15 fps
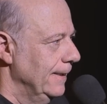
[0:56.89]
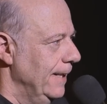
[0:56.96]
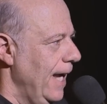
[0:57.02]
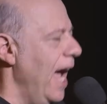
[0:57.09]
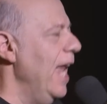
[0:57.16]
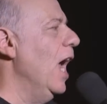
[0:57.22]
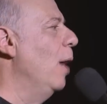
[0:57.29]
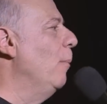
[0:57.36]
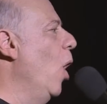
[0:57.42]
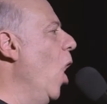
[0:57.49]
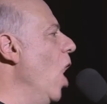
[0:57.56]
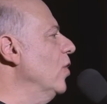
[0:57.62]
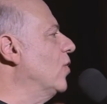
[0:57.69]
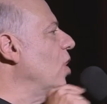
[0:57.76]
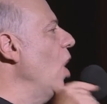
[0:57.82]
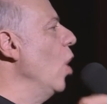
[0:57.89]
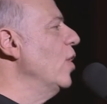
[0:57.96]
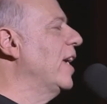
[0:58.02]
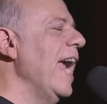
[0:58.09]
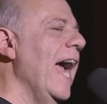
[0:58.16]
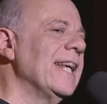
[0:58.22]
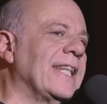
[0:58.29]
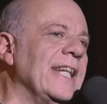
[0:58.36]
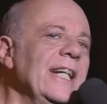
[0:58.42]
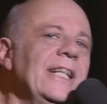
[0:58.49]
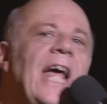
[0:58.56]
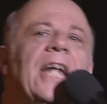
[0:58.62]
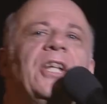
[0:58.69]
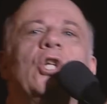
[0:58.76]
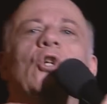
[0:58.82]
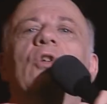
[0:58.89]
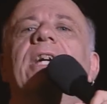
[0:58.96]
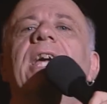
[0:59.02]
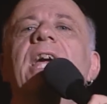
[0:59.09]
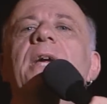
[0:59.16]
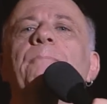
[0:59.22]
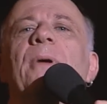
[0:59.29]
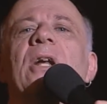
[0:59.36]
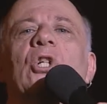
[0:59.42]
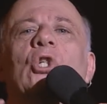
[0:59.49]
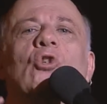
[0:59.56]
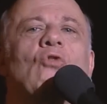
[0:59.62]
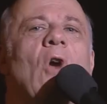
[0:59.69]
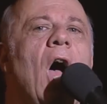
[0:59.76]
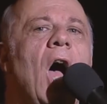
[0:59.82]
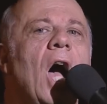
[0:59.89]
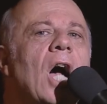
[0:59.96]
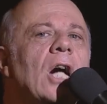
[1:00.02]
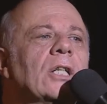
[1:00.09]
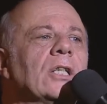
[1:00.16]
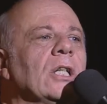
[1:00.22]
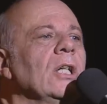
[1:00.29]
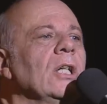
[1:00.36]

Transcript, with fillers: and I'm also guessing that you keep it drugged